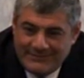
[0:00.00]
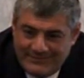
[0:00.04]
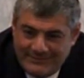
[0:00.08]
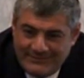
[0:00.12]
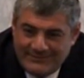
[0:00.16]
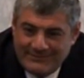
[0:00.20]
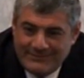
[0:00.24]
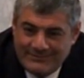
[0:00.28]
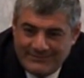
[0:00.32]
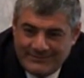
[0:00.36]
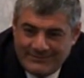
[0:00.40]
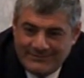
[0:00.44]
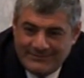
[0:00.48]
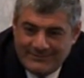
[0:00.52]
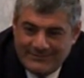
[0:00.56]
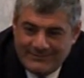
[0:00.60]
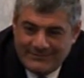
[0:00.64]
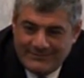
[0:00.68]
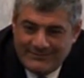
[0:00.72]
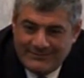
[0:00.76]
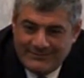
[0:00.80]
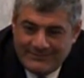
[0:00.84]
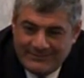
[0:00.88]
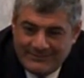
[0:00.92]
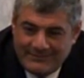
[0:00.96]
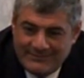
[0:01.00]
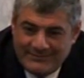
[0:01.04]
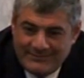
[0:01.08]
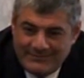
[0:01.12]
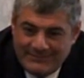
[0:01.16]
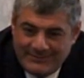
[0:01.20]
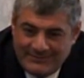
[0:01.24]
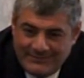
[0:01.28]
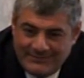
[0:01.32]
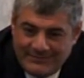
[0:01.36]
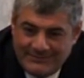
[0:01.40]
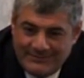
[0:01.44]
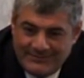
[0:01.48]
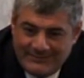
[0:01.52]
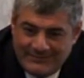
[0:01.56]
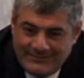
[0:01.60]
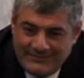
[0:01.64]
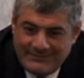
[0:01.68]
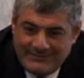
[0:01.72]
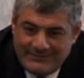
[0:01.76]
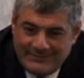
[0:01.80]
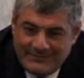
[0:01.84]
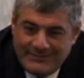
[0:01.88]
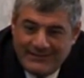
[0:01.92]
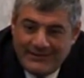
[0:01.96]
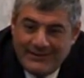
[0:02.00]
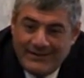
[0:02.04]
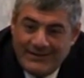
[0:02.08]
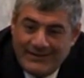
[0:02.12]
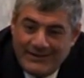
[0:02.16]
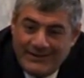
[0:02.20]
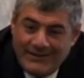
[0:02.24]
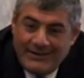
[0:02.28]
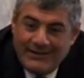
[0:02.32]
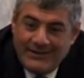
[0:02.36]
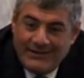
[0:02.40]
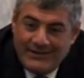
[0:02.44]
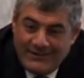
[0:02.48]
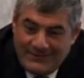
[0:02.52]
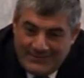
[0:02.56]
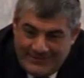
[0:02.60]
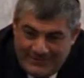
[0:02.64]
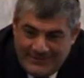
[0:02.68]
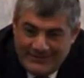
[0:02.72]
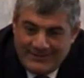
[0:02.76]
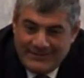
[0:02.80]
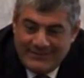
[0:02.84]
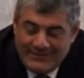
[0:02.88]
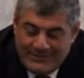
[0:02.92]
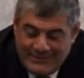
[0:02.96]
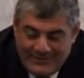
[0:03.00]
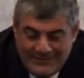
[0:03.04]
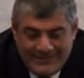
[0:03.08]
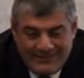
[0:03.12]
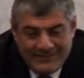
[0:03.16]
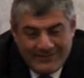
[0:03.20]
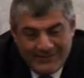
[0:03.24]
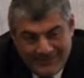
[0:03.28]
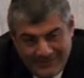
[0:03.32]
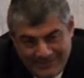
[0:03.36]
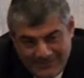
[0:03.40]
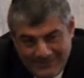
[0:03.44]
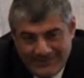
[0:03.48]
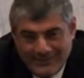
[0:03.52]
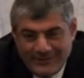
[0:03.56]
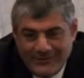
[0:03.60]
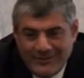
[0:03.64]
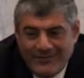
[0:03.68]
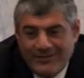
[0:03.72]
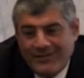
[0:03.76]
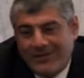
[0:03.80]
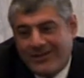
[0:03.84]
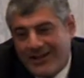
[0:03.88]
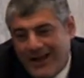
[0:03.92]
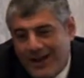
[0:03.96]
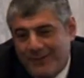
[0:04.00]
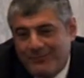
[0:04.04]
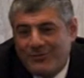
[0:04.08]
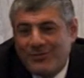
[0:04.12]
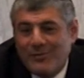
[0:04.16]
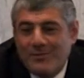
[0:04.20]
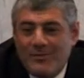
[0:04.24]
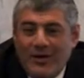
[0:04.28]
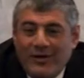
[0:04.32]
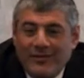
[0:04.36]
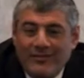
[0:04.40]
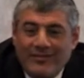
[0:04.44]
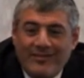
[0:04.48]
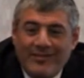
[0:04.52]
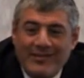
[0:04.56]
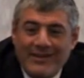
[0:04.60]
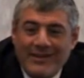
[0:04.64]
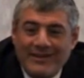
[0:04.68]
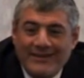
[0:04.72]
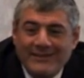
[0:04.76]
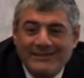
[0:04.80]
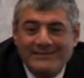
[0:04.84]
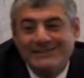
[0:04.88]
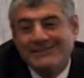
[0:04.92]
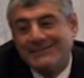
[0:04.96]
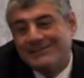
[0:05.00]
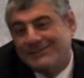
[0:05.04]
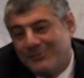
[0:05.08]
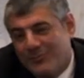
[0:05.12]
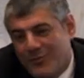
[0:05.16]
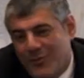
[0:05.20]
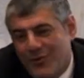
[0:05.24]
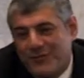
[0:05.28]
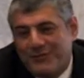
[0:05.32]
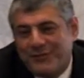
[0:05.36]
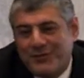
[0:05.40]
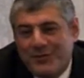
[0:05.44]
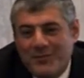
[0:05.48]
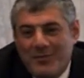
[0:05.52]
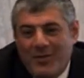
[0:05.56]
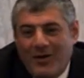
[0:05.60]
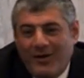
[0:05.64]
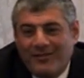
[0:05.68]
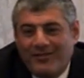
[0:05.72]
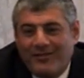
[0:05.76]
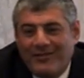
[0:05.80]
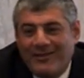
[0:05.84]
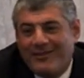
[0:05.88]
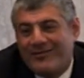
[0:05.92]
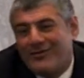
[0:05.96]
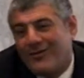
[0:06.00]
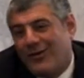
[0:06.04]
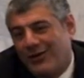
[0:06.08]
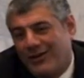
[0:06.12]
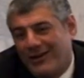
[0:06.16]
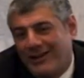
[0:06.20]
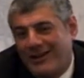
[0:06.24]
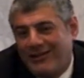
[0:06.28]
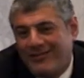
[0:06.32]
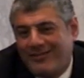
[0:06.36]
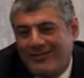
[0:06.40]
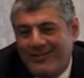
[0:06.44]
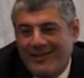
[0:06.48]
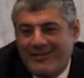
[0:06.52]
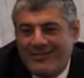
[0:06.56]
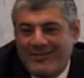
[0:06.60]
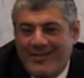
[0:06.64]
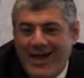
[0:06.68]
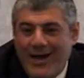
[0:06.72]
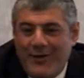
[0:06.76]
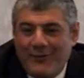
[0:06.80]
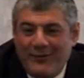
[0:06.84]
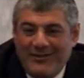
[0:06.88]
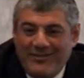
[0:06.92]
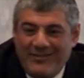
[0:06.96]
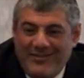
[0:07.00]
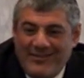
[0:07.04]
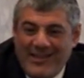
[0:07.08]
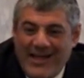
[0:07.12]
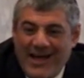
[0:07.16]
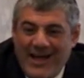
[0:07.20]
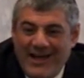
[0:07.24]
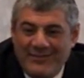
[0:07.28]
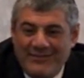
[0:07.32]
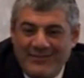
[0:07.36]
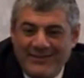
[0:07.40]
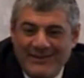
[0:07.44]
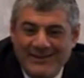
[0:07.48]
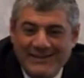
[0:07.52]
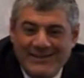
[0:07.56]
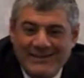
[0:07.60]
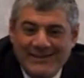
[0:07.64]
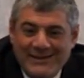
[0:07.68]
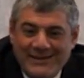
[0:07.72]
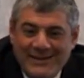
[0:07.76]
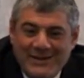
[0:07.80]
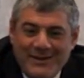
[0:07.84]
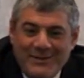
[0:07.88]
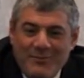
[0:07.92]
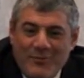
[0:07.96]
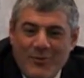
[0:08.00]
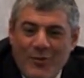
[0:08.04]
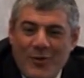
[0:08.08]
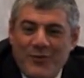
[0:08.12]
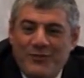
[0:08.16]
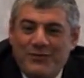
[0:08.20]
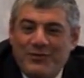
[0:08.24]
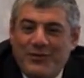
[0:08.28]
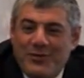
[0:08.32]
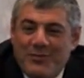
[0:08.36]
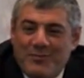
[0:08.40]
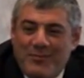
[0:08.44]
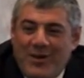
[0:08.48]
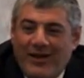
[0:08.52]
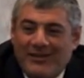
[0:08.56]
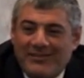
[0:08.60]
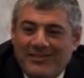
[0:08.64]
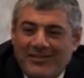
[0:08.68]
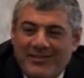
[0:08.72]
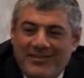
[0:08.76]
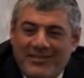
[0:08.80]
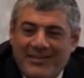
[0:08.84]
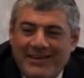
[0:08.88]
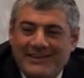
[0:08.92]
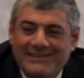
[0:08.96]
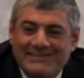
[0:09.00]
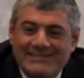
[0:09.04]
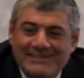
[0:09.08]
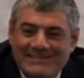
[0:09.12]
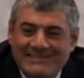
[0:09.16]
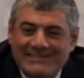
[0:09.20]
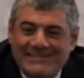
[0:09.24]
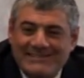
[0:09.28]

Tzfat, it's easier, you feel it, it's easier. So come to Monsey, move to Monsey, it's only six hours drive. Move to Monsey.